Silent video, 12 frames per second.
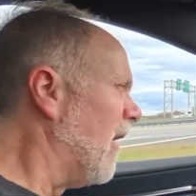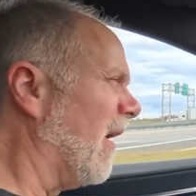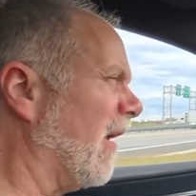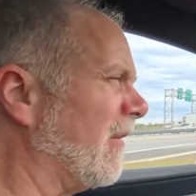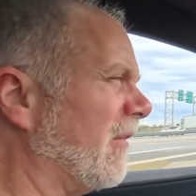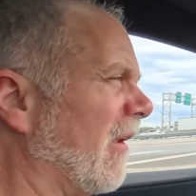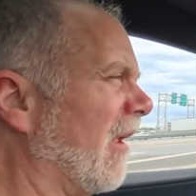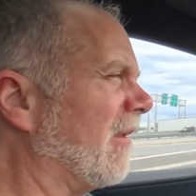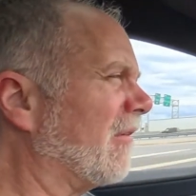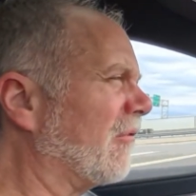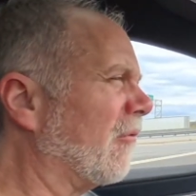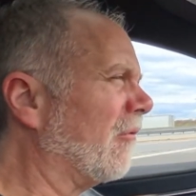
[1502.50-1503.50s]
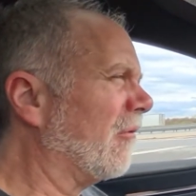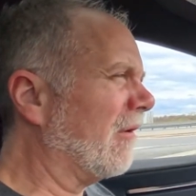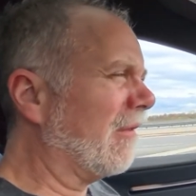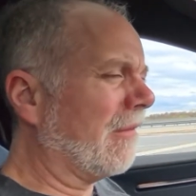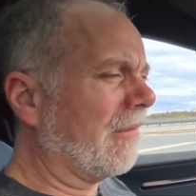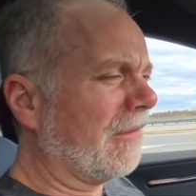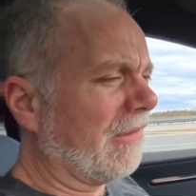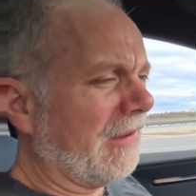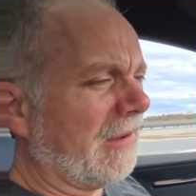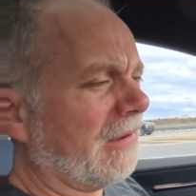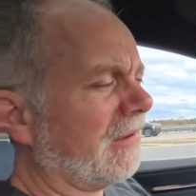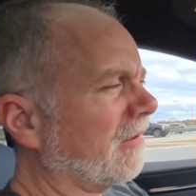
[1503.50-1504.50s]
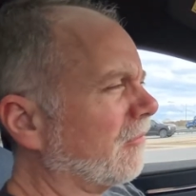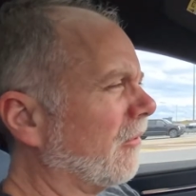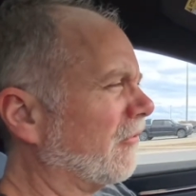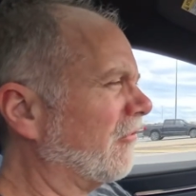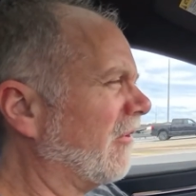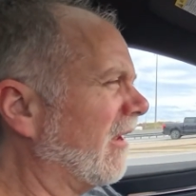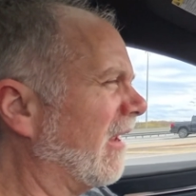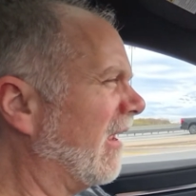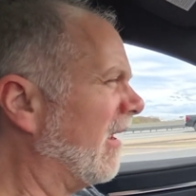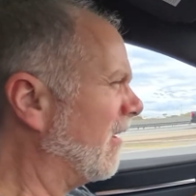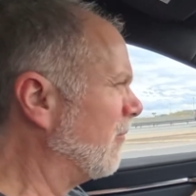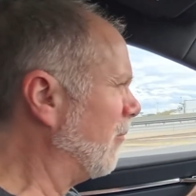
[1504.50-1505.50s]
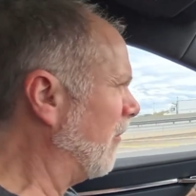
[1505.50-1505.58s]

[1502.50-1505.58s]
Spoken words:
To answer the question I had